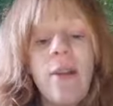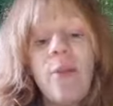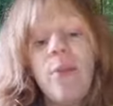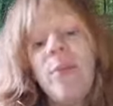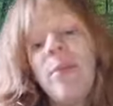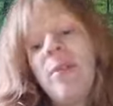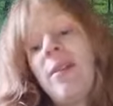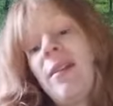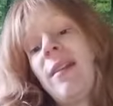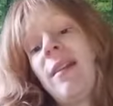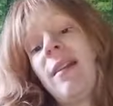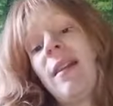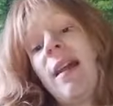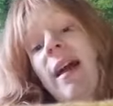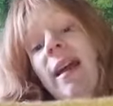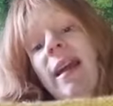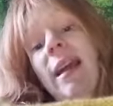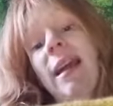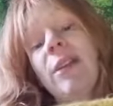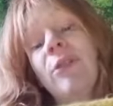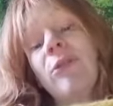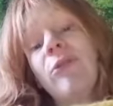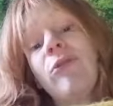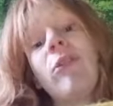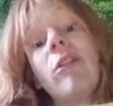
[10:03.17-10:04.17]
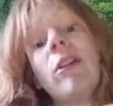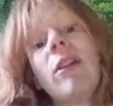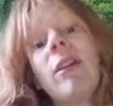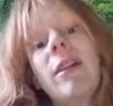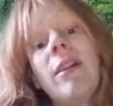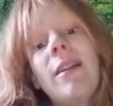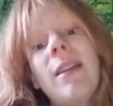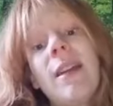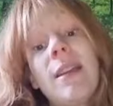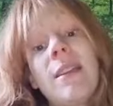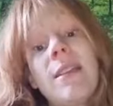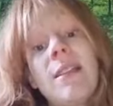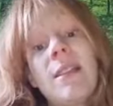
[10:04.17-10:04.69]
and I really like it
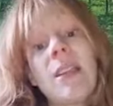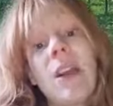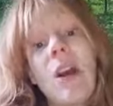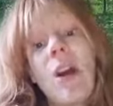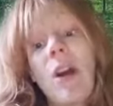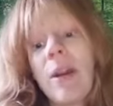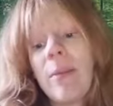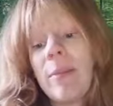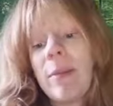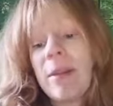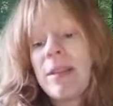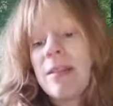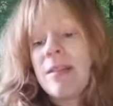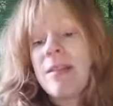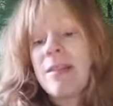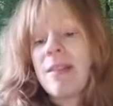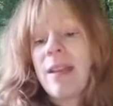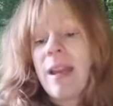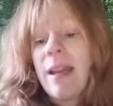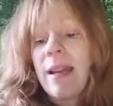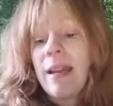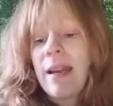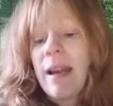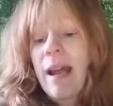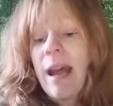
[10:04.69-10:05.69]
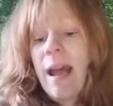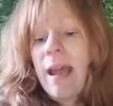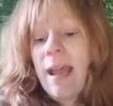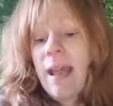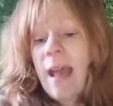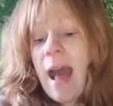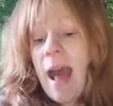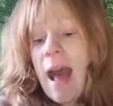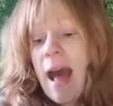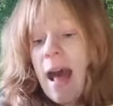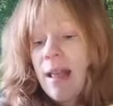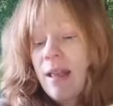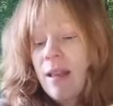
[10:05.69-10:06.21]
for kids garments. And
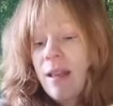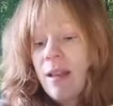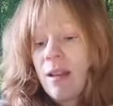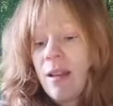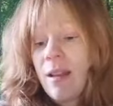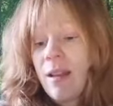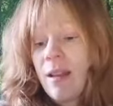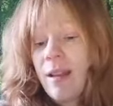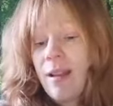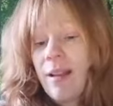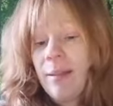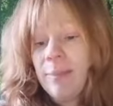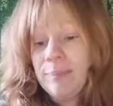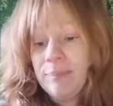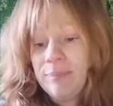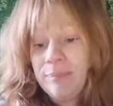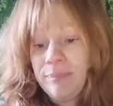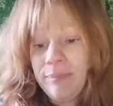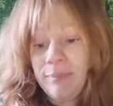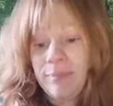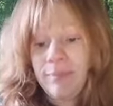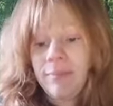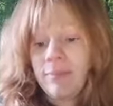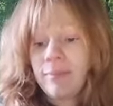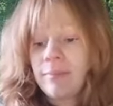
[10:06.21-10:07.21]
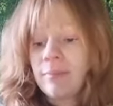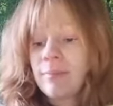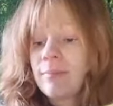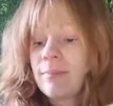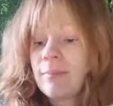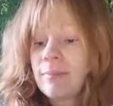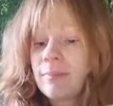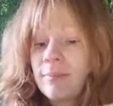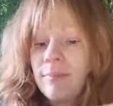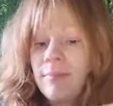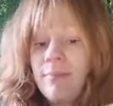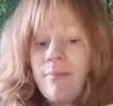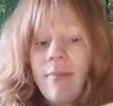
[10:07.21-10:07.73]
I had the
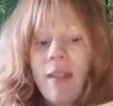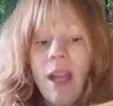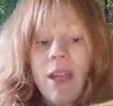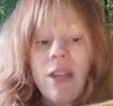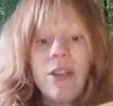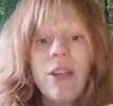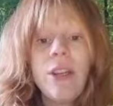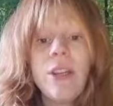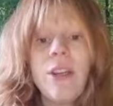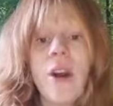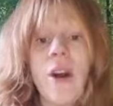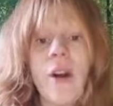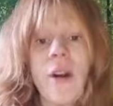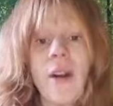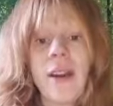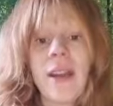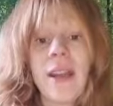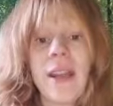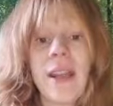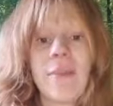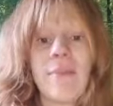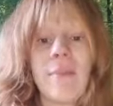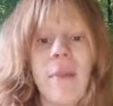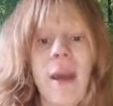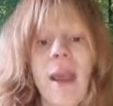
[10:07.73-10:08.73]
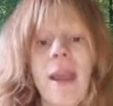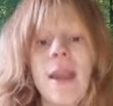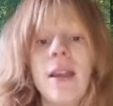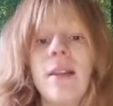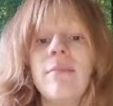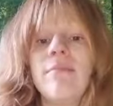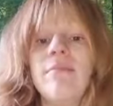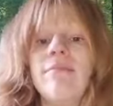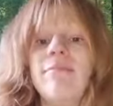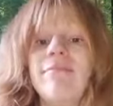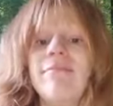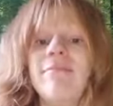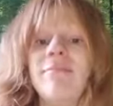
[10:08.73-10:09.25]
yarn in
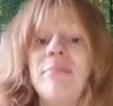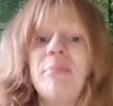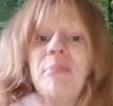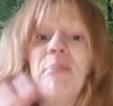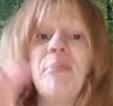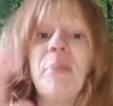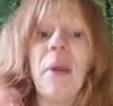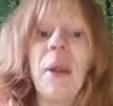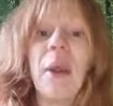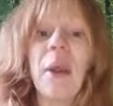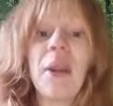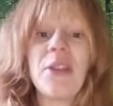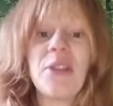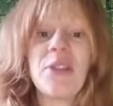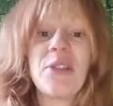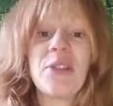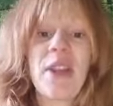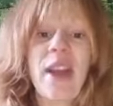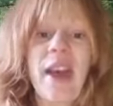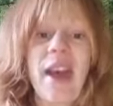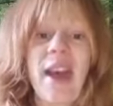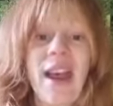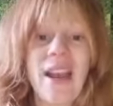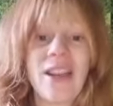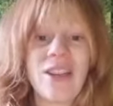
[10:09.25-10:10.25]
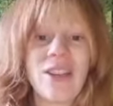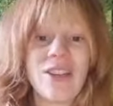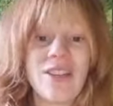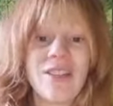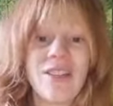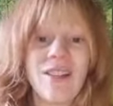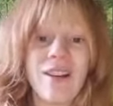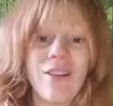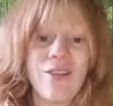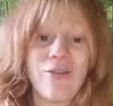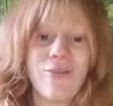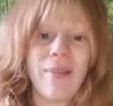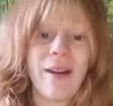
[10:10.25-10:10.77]
my big
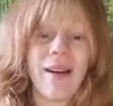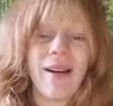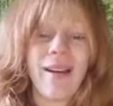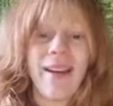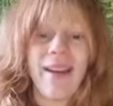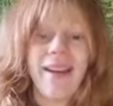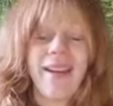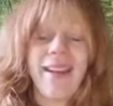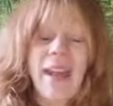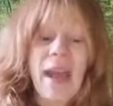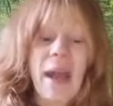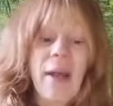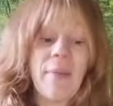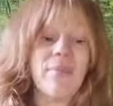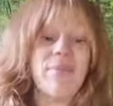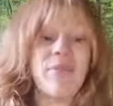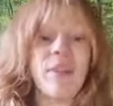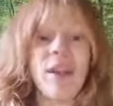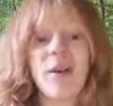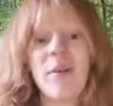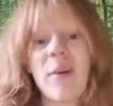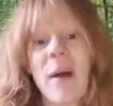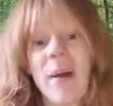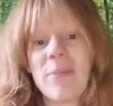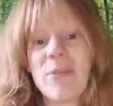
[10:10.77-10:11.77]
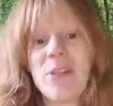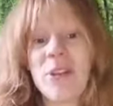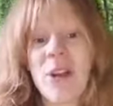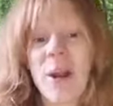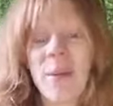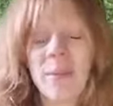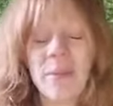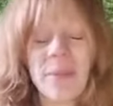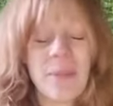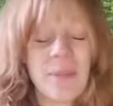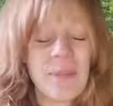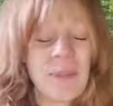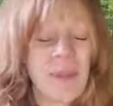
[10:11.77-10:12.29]
stash of my, yeah, web
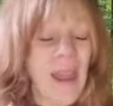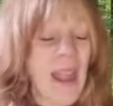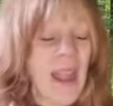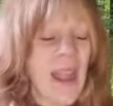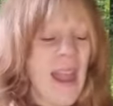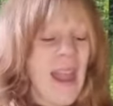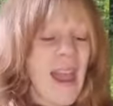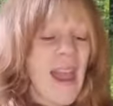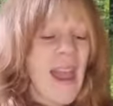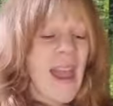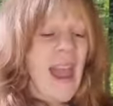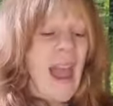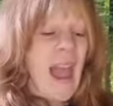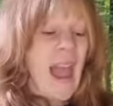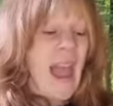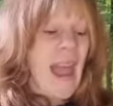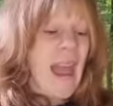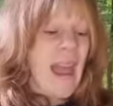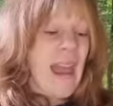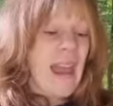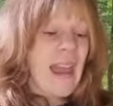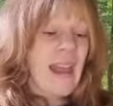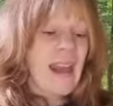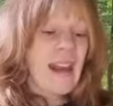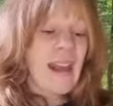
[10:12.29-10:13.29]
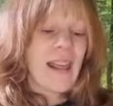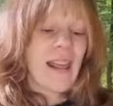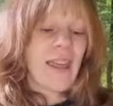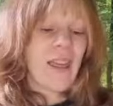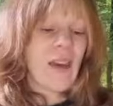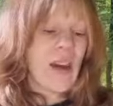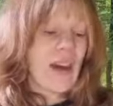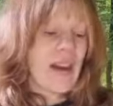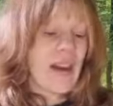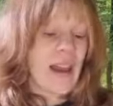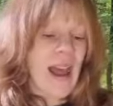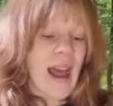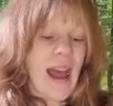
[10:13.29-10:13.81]
shop, and
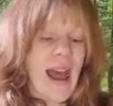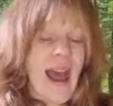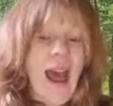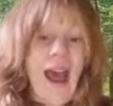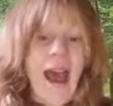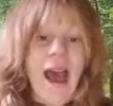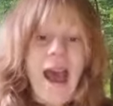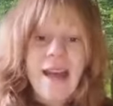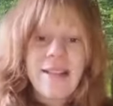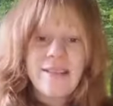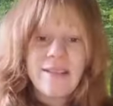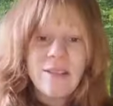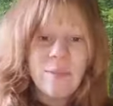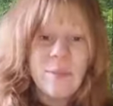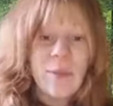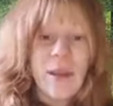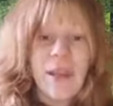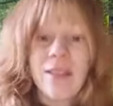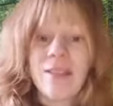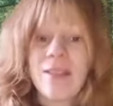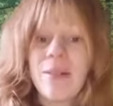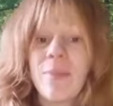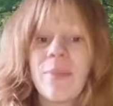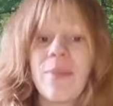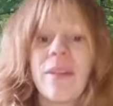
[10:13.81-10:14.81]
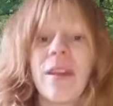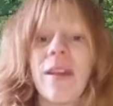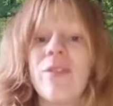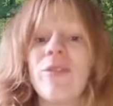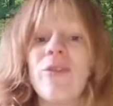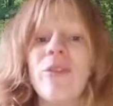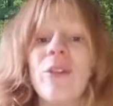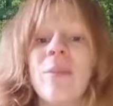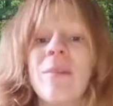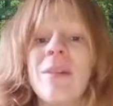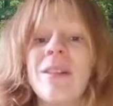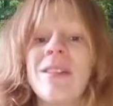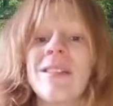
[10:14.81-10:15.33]
I thought I had to make
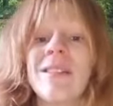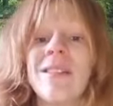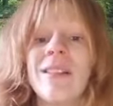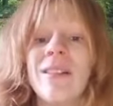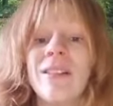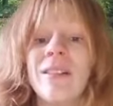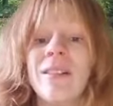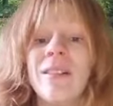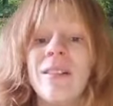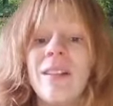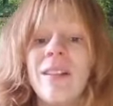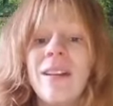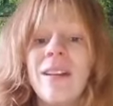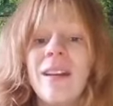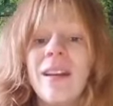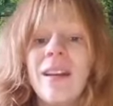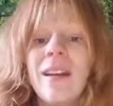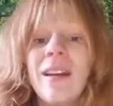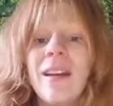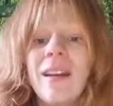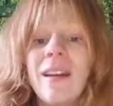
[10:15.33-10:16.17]
something for my son,